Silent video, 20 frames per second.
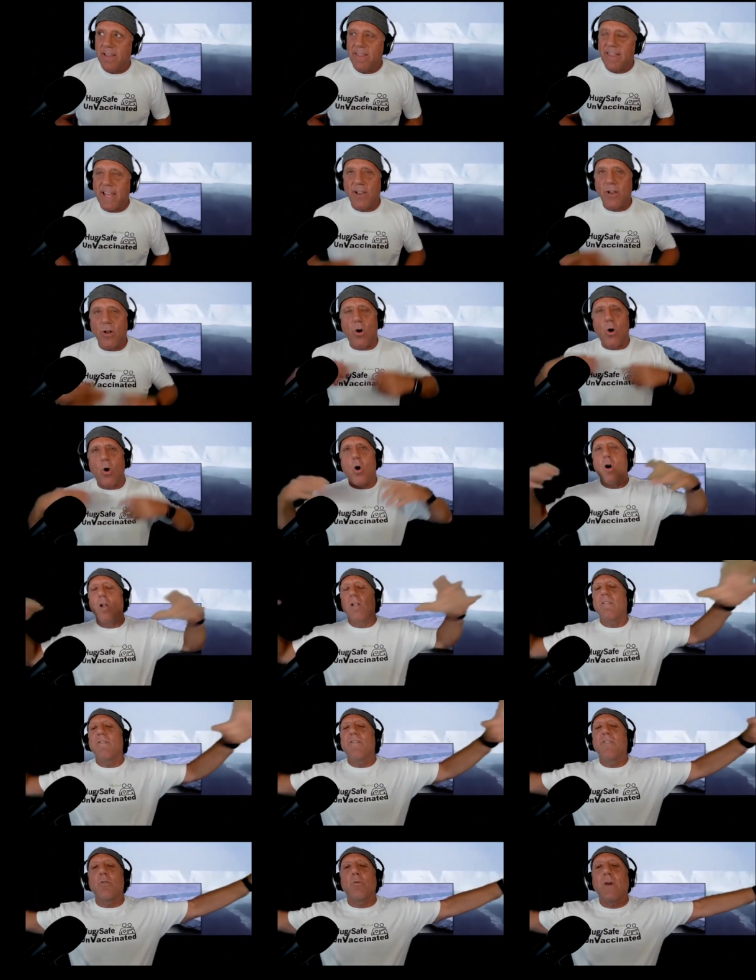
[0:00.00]
than
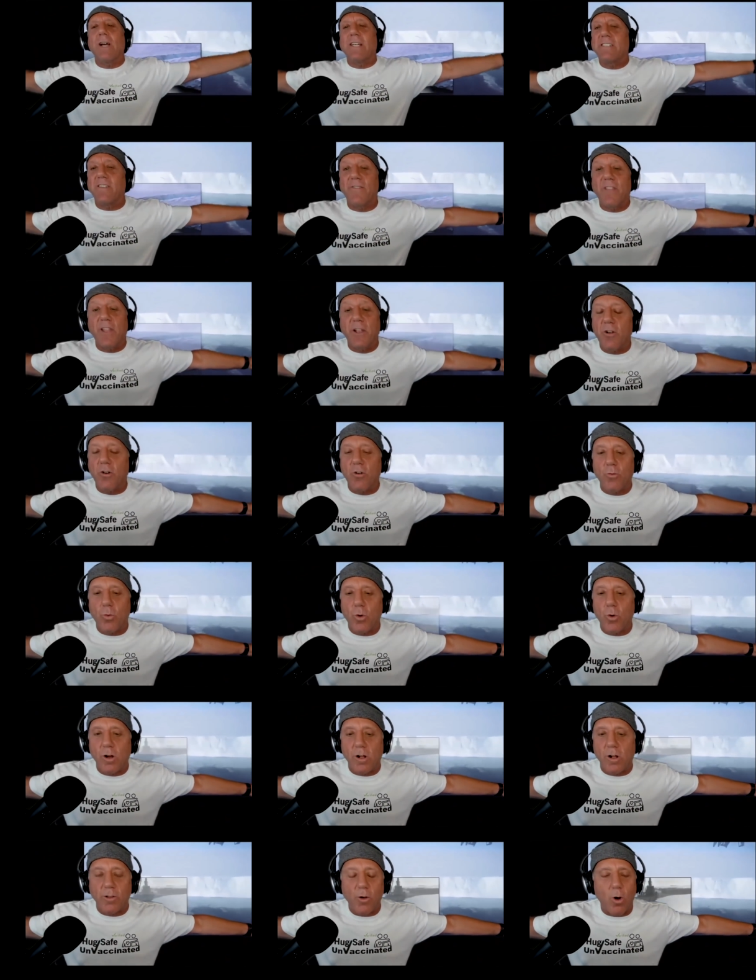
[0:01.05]
all of the rest of the known
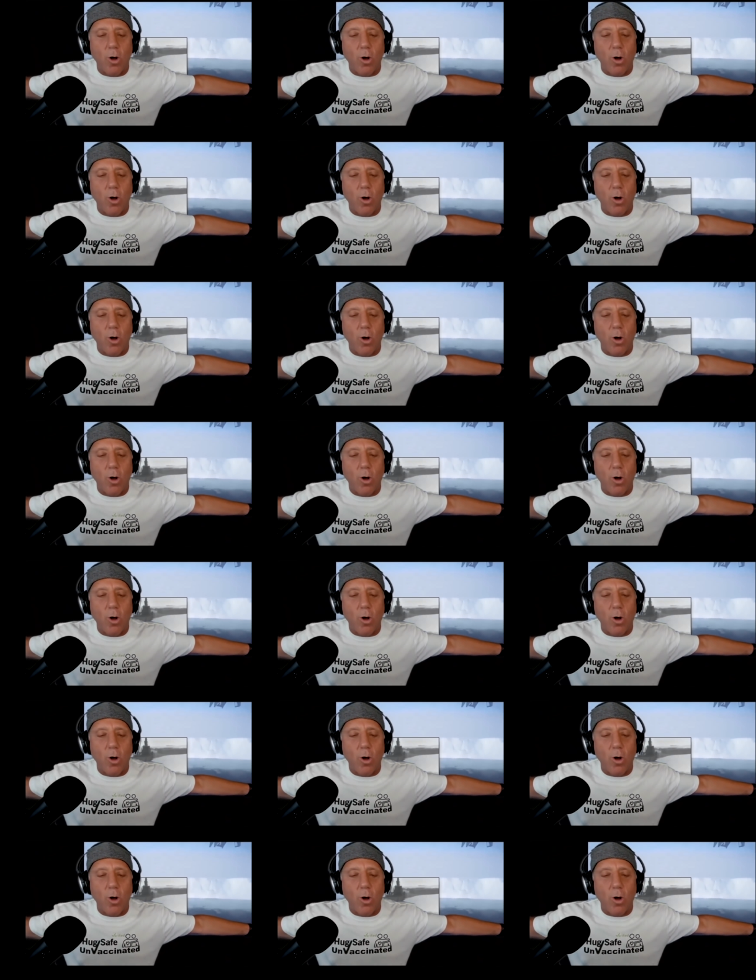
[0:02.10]
world,